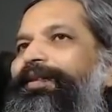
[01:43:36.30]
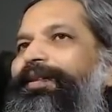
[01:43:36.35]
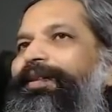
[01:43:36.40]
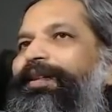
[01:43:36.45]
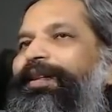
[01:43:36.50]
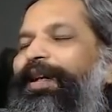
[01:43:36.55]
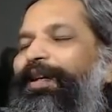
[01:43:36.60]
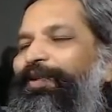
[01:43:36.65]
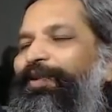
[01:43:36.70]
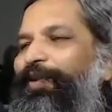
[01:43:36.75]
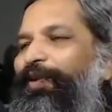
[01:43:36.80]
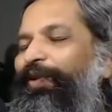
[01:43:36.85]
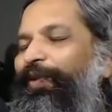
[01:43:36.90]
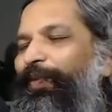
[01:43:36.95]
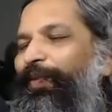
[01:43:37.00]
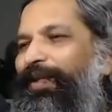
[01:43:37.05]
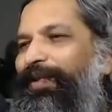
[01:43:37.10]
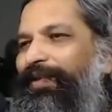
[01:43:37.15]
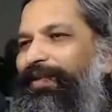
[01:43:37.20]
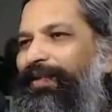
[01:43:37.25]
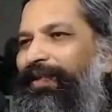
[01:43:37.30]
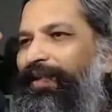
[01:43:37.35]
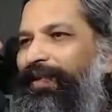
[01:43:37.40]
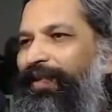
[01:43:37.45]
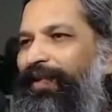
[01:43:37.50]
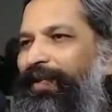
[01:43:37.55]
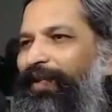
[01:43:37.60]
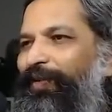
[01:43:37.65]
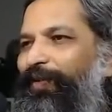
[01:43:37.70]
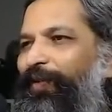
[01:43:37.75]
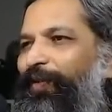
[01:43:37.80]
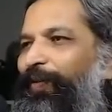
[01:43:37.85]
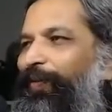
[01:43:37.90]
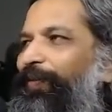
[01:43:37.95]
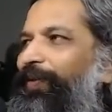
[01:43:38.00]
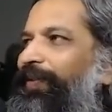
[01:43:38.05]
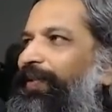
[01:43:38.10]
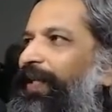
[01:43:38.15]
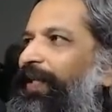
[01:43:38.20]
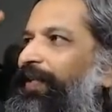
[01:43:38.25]
And so you will see in your own
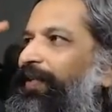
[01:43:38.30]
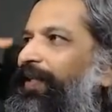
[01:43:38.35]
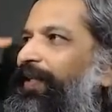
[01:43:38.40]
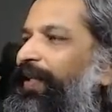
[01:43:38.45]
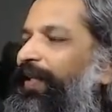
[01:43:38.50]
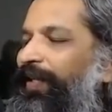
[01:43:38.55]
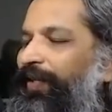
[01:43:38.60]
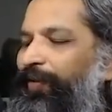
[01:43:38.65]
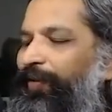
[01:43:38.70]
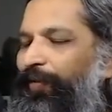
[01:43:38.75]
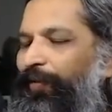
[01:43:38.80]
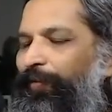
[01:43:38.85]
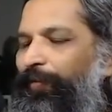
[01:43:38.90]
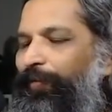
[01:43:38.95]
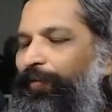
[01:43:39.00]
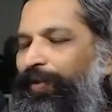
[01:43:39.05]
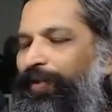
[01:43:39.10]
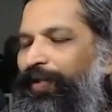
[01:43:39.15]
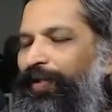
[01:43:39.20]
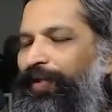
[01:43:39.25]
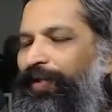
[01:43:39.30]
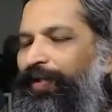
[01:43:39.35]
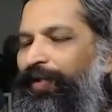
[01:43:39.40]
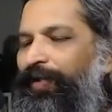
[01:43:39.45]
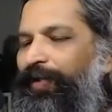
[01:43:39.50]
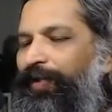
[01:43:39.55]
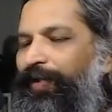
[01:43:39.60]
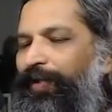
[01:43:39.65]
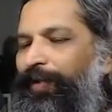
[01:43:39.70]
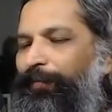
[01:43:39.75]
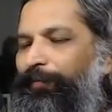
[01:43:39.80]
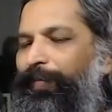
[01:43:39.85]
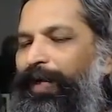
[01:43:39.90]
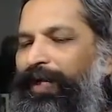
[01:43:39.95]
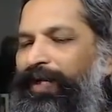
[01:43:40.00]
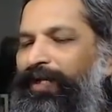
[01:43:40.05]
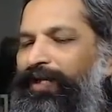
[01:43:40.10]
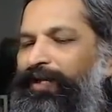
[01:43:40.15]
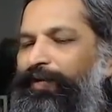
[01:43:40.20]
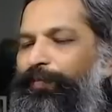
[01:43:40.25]
thinking, in your own
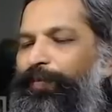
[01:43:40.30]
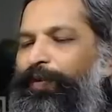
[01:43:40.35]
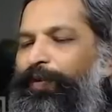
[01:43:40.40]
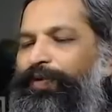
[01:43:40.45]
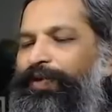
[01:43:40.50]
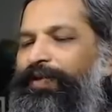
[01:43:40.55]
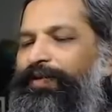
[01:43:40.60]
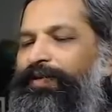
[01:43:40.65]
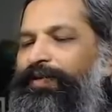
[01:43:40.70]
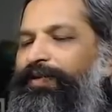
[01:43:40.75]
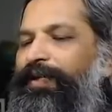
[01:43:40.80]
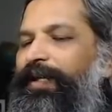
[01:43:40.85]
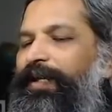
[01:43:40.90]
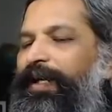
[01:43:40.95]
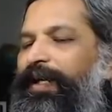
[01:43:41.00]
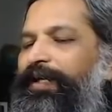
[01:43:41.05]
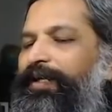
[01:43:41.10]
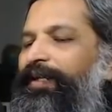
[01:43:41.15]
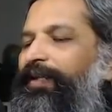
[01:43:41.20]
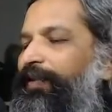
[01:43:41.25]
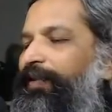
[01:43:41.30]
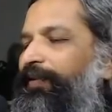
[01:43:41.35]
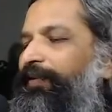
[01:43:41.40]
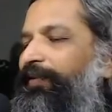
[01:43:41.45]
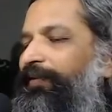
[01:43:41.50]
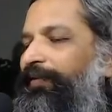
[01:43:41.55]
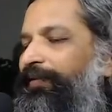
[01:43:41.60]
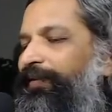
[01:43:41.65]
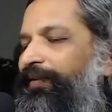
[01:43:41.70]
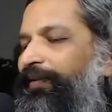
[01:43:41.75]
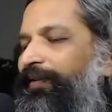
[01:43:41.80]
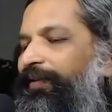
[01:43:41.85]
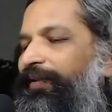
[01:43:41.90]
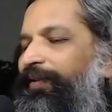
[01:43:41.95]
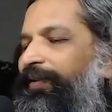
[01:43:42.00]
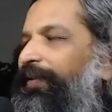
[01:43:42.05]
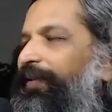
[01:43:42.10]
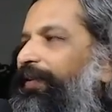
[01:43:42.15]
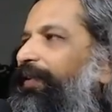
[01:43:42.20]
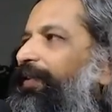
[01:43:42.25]
mind processes and ideals,
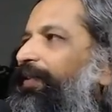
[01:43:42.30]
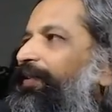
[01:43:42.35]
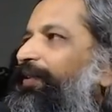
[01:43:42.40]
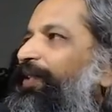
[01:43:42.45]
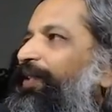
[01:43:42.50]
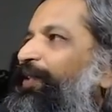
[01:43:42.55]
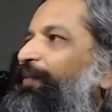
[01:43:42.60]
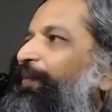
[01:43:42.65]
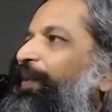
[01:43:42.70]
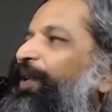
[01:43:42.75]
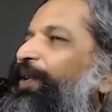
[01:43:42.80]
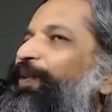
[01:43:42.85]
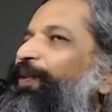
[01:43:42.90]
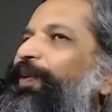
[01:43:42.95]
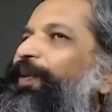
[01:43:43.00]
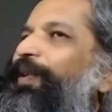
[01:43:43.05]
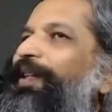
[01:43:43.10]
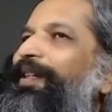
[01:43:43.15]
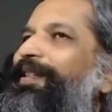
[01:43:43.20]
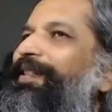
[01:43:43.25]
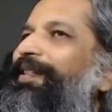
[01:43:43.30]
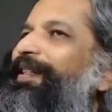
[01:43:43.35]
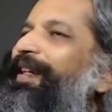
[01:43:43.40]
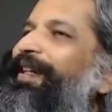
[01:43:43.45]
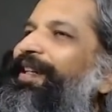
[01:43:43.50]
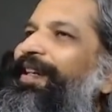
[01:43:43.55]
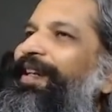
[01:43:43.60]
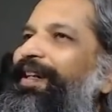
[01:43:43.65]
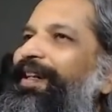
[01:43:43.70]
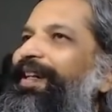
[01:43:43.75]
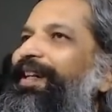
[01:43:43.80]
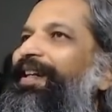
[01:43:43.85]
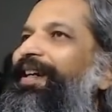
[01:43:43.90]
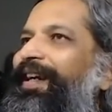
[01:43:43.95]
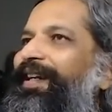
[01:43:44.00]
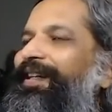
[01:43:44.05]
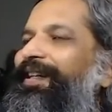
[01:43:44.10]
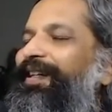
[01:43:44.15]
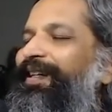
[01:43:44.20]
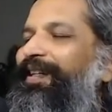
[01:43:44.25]
the spiritual secretly
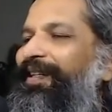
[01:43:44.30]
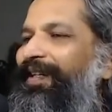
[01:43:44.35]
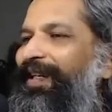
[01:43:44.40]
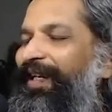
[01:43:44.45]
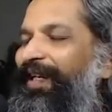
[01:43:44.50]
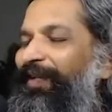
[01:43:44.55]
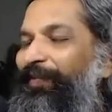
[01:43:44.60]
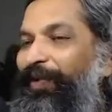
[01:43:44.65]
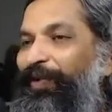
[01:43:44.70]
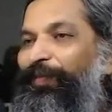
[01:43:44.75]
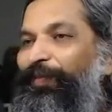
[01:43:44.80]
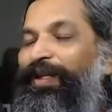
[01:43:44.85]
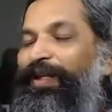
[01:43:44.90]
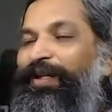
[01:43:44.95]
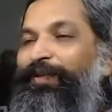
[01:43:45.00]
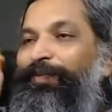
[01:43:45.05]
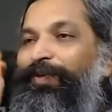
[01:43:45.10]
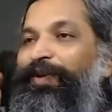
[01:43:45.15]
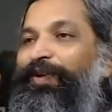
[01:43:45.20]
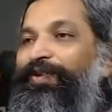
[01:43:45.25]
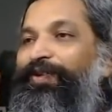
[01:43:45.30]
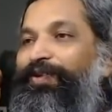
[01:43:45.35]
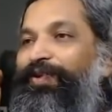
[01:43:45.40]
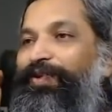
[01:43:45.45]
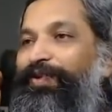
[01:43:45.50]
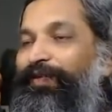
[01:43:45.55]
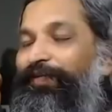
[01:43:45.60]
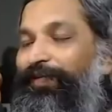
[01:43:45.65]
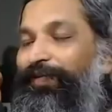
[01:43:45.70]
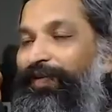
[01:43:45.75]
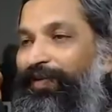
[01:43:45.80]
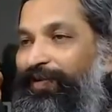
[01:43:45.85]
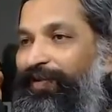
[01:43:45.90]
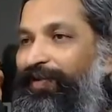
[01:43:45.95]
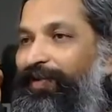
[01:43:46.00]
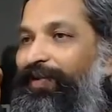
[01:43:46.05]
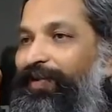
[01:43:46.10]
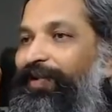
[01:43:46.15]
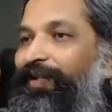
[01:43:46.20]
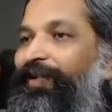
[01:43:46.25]
guiding, and when you become conscious of it,
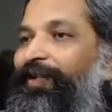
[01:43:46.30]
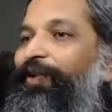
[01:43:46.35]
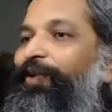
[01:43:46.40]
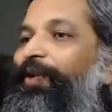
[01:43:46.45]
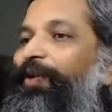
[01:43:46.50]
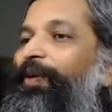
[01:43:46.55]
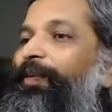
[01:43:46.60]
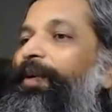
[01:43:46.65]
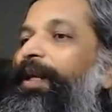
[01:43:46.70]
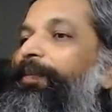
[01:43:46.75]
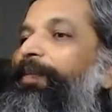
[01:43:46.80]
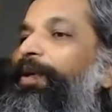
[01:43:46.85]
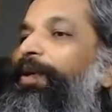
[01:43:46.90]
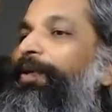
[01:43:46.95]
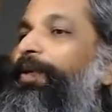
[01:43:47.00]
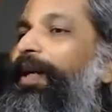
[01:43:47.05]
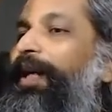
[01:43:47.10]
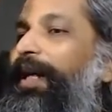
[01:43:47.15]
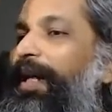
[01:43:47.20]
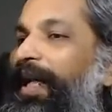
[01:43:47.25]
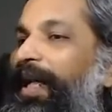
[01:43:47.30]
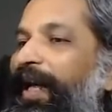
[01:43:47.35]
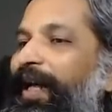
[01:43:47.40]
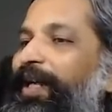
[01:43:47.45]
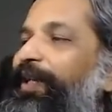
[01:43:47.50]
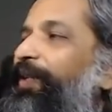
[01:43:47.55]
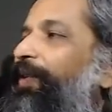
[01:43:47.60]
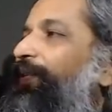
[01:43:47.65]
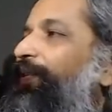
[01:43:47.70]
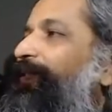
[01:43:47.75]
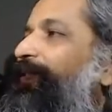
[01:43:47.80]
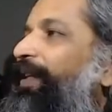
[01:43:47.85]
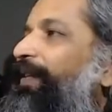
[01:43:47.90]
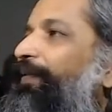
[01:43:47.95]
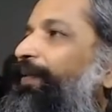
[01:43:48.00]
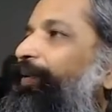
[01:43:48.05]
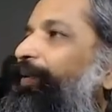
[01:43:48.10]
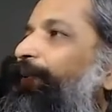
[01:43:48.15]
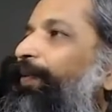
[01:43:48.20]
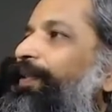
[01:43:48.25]
you will be able to align yourself
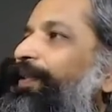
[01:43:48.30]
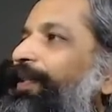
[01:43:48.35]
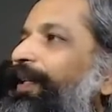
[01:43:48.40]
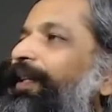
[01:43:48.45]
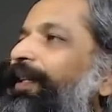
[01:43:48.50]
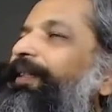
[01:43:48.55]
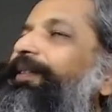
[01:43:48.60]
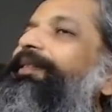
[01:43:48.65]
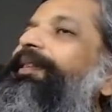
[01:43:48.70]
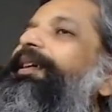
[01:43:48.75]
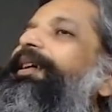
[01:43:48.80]
to those things